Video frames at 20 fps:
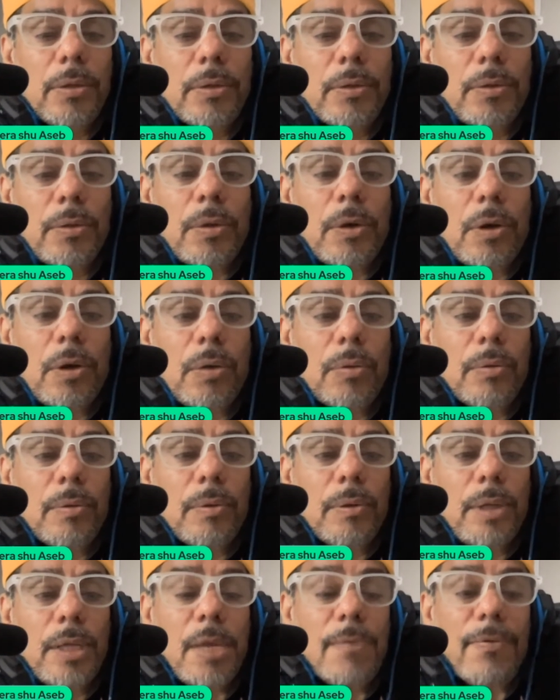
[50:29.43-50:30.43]
You know,
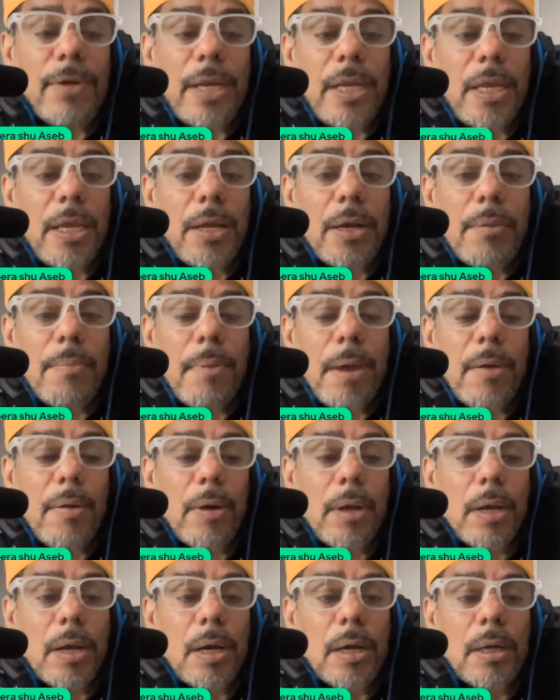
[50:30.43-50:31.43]
even here in
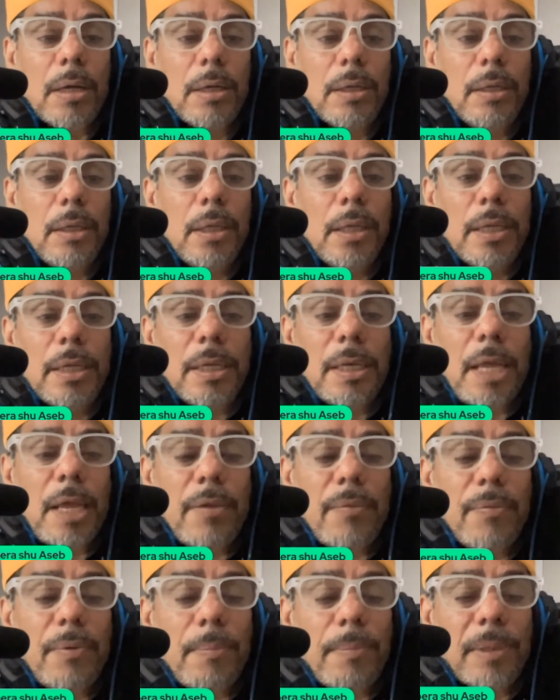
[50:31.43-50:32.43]
America,
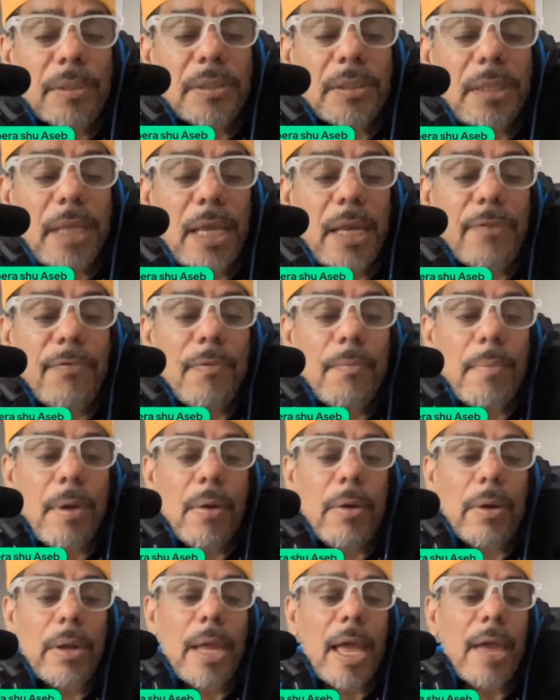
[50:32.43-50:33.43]
amongst Native
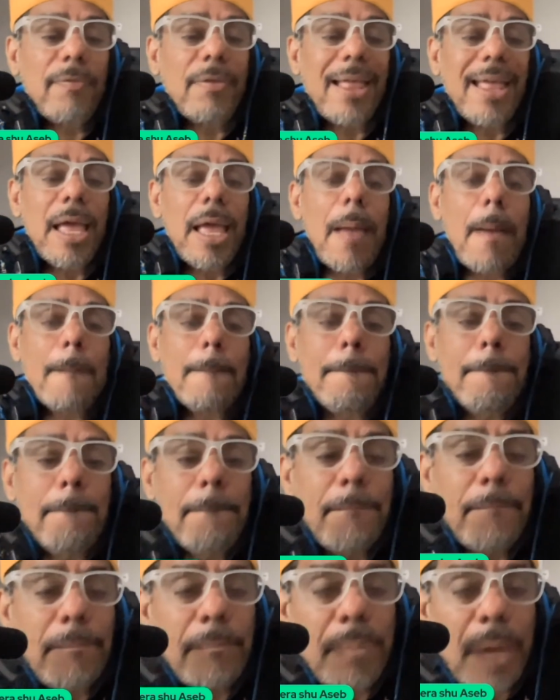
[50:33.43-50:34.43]
American,
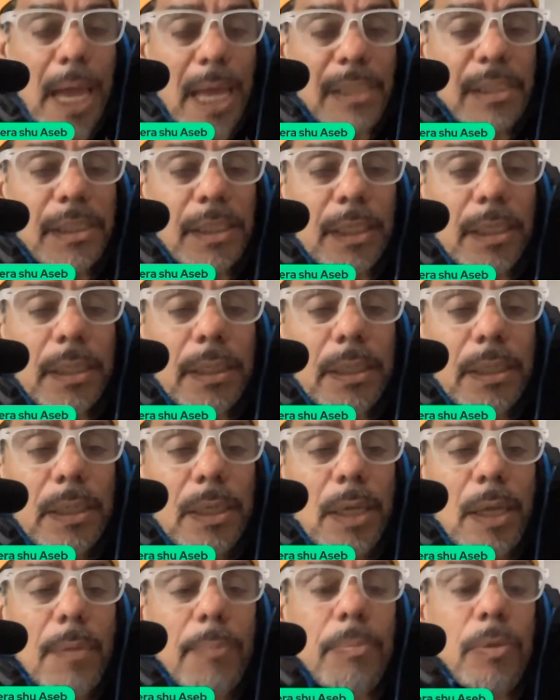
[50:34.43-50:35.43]
magic,
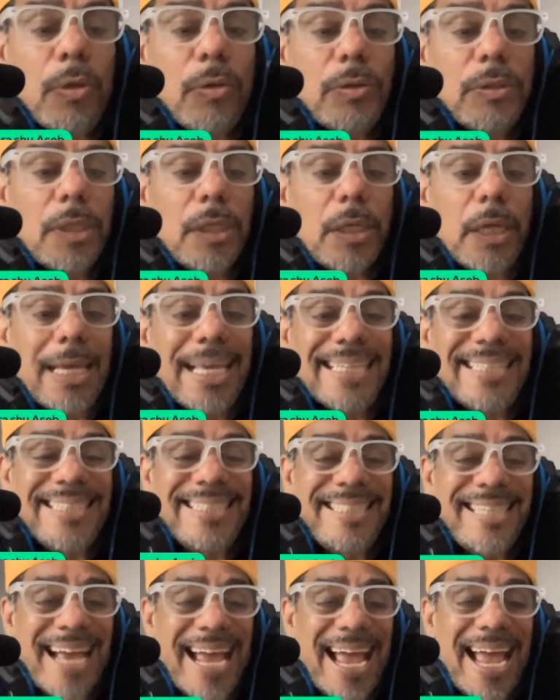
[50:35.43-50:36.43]
music,
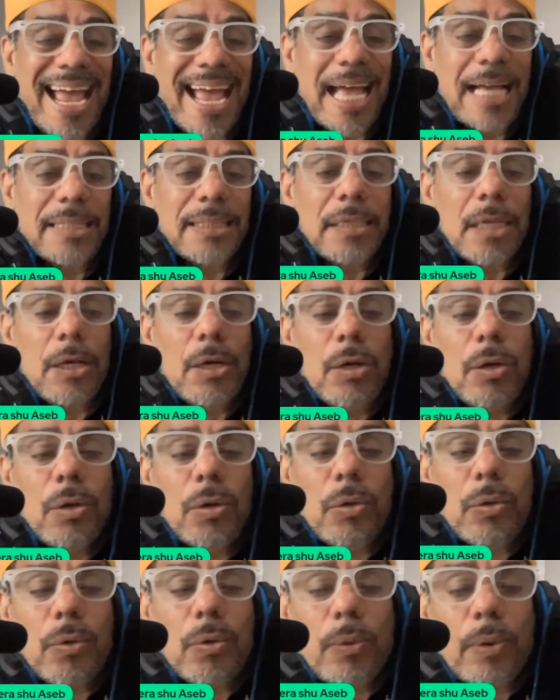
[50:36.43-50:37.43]
jazz,
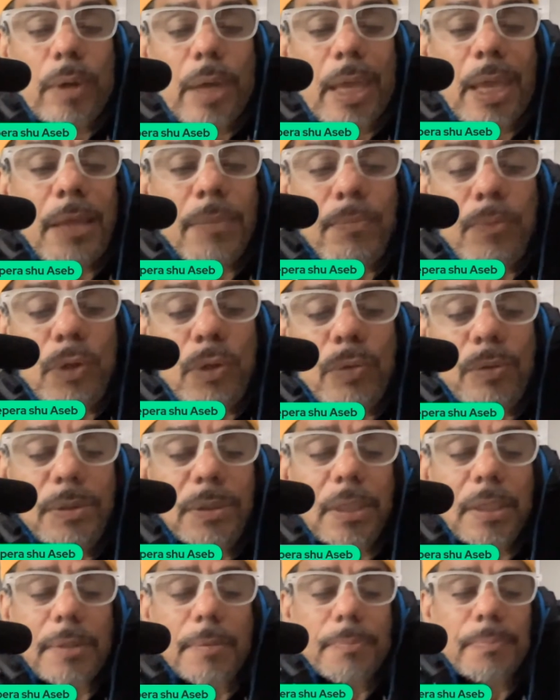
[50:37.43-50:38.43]
in music,